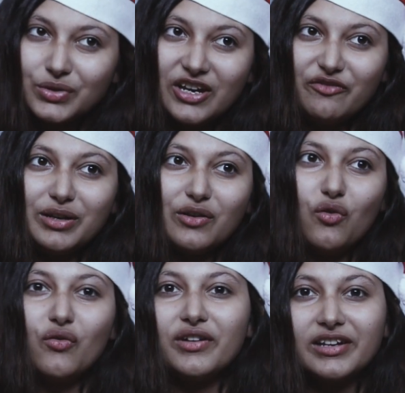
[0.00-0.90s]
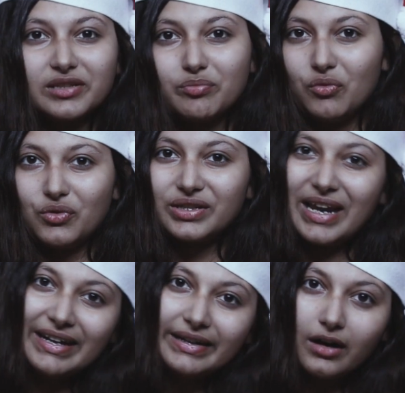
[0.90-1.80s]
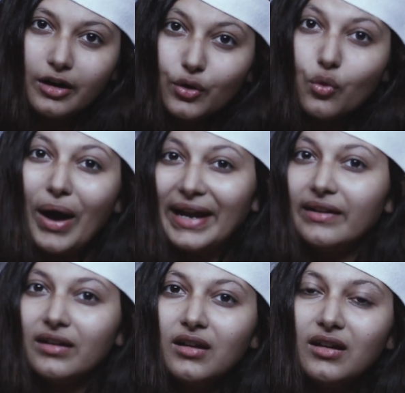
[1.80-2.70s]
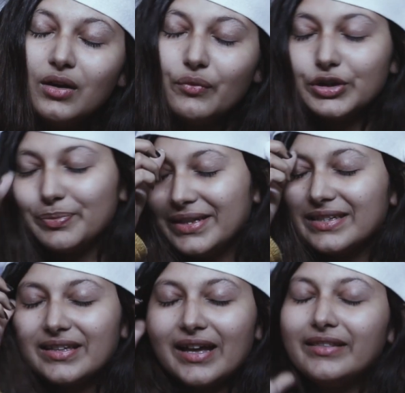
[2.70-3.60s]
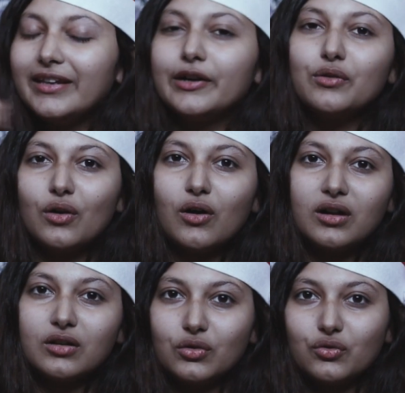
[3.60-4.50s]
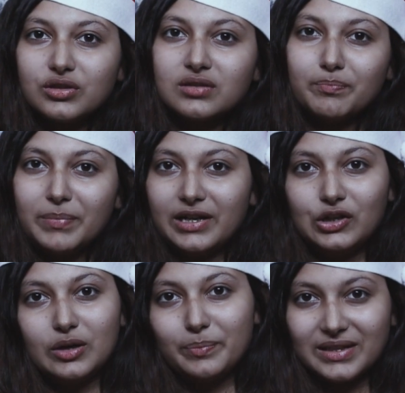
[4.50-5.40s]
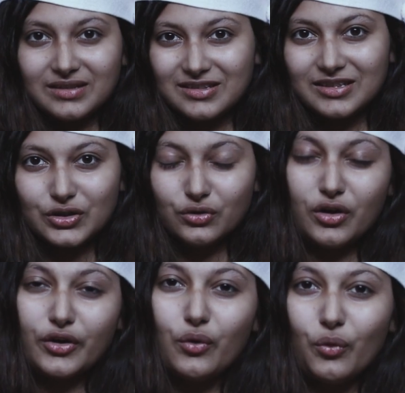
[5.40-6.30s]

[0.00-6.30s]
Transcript: which have been overexposed and turned to white, which means that those particular pixels do not